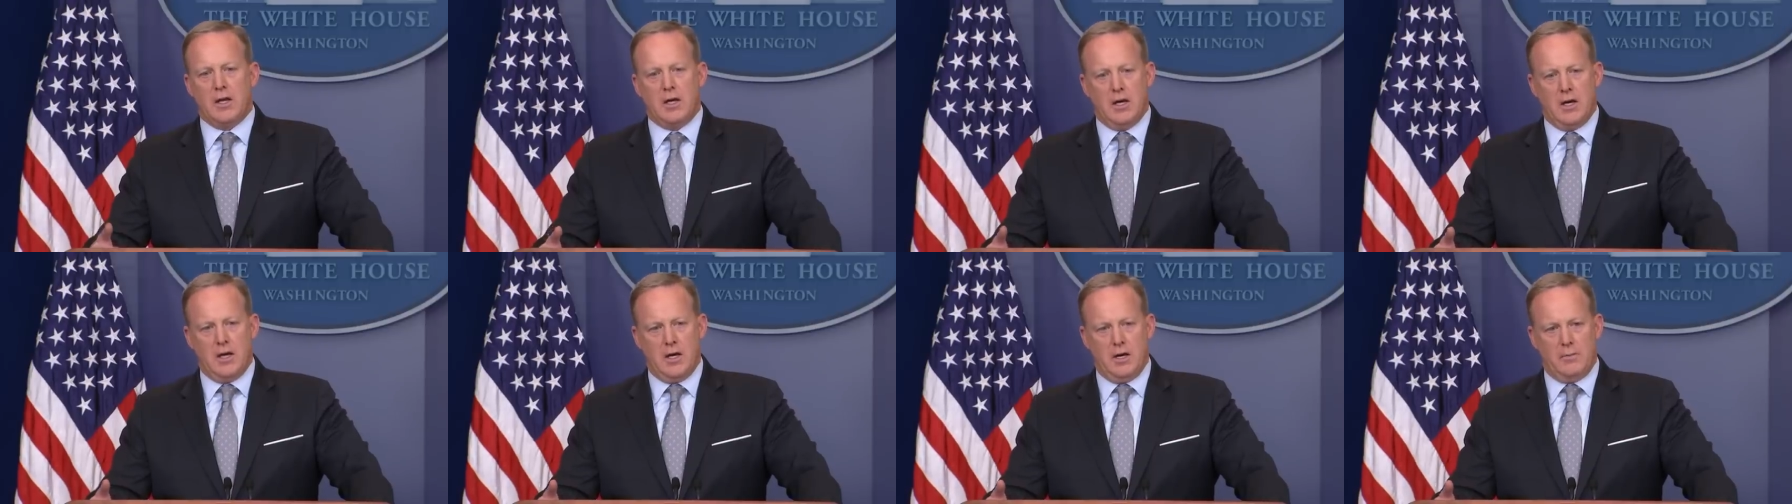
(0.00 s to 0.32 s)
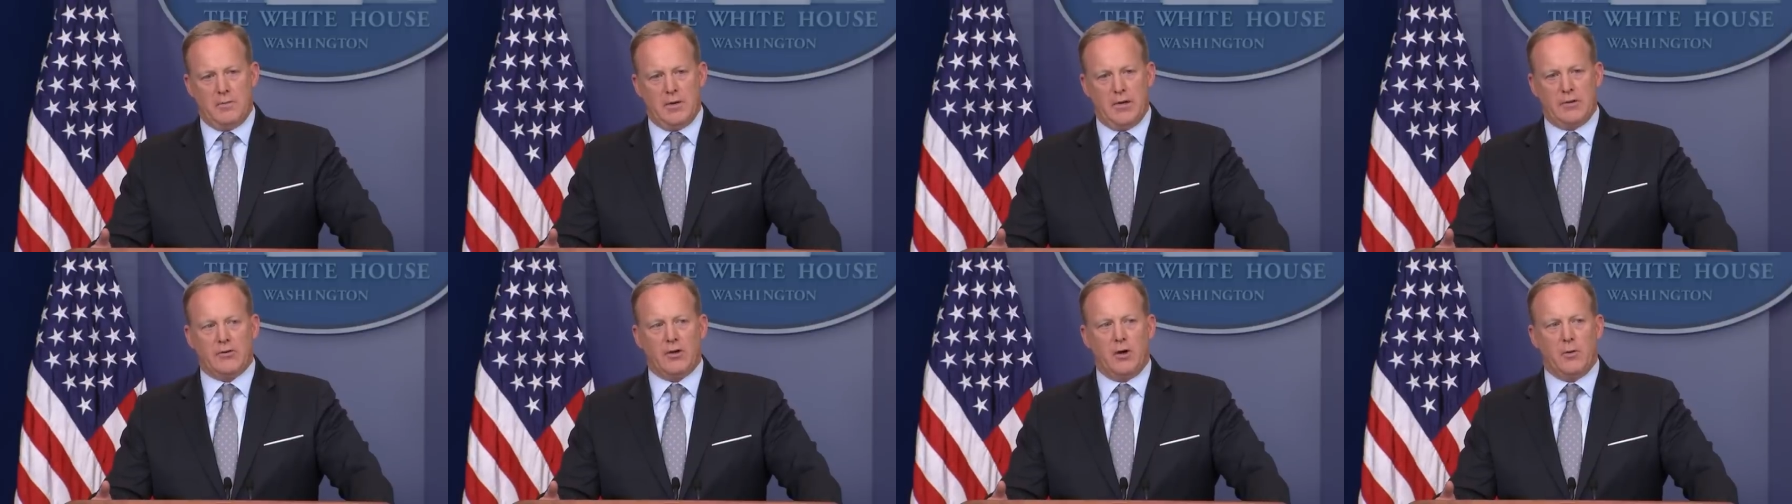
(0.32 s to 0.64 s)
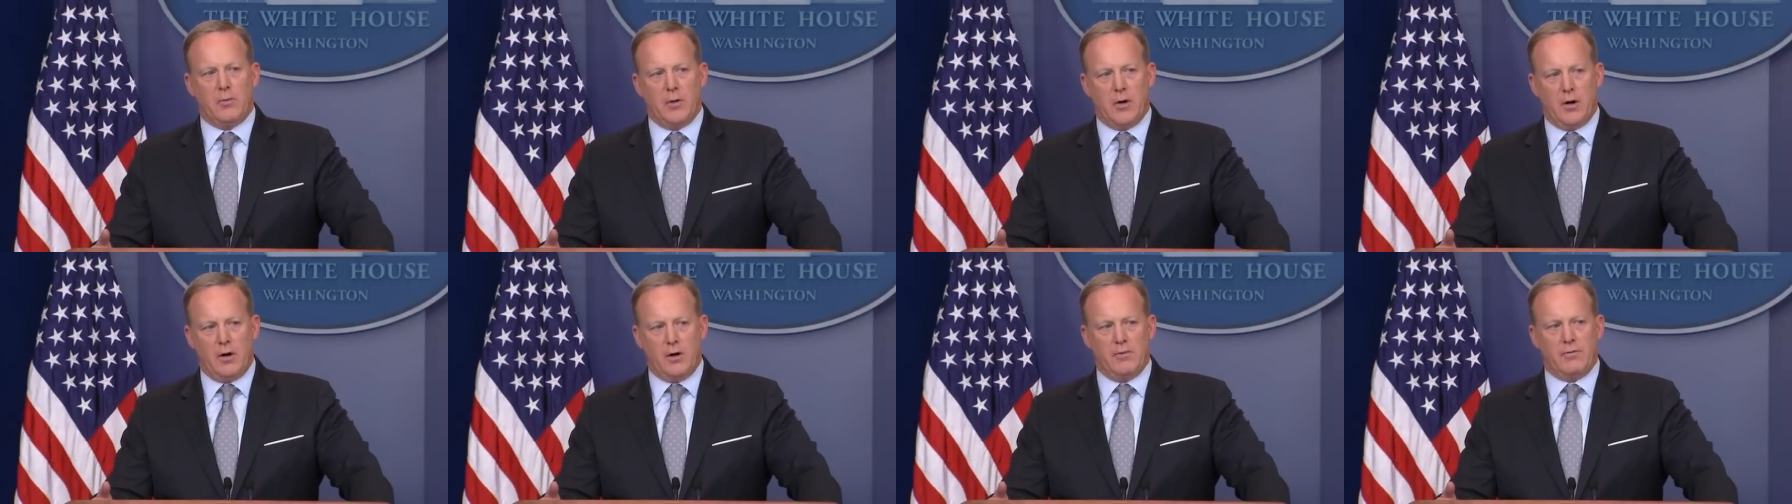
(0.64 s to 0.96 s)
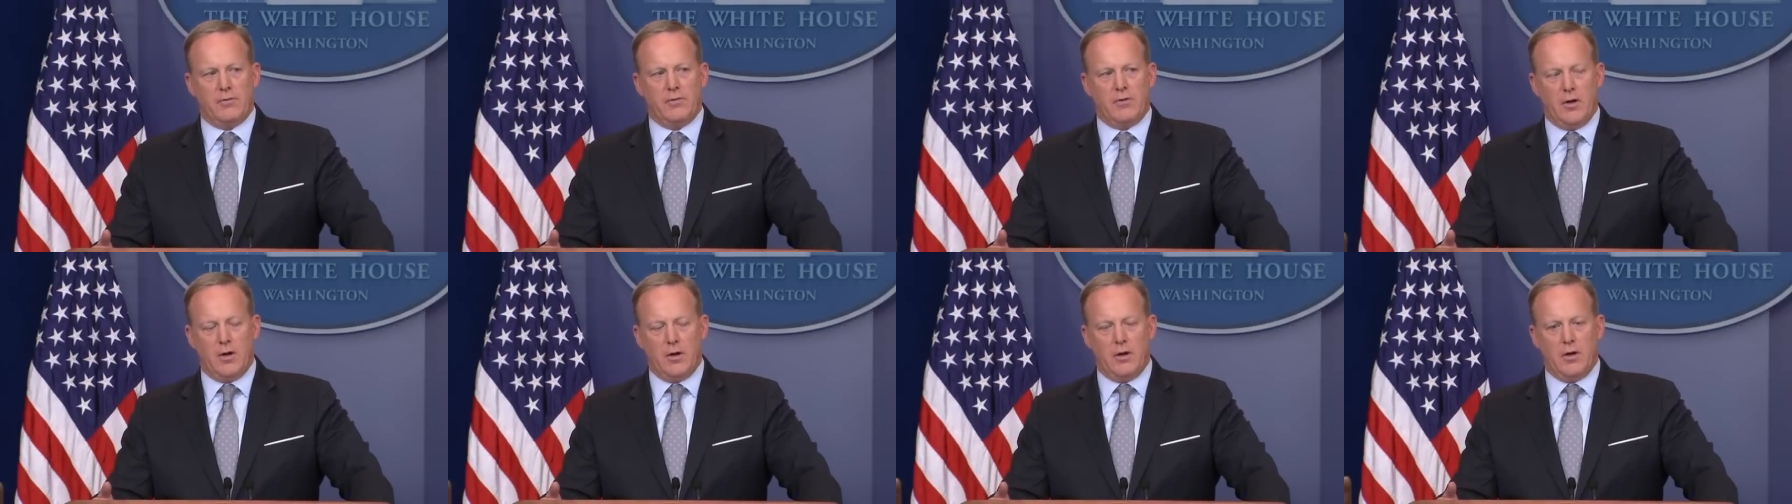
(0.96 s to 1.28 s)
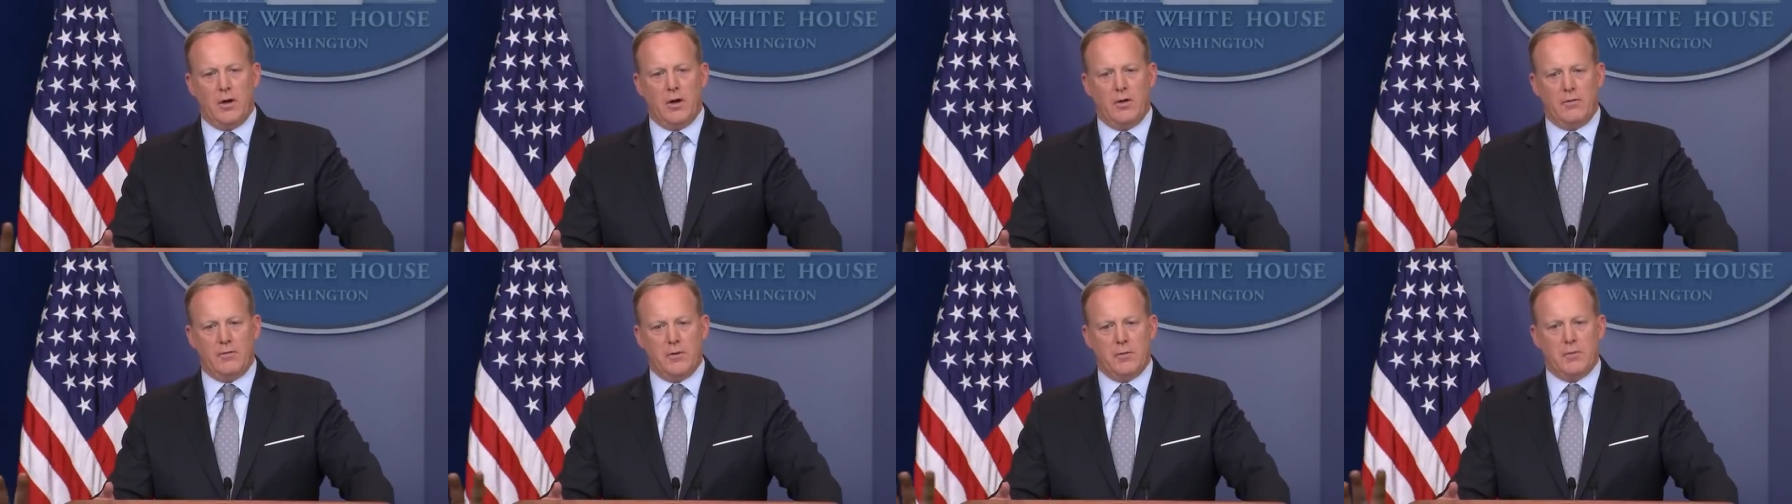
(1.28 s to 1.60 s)
Um, that's all part of uh,
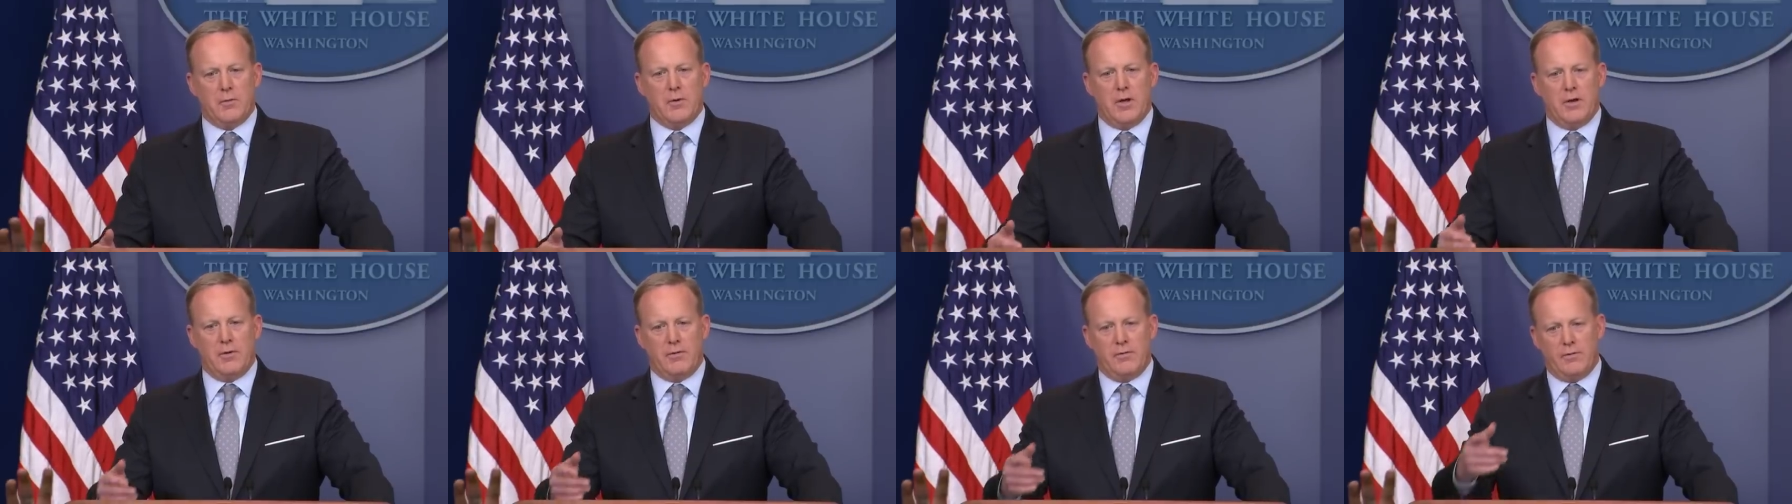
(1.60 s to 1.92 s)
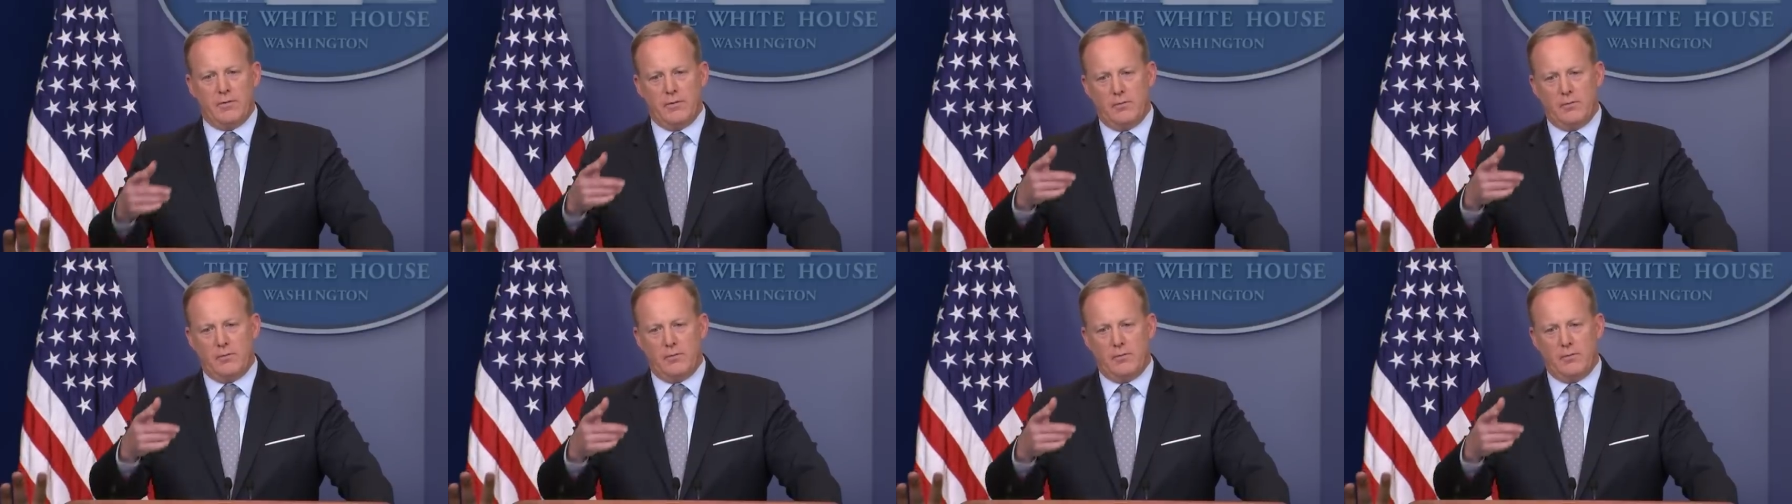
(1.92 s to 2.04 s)
of the brief.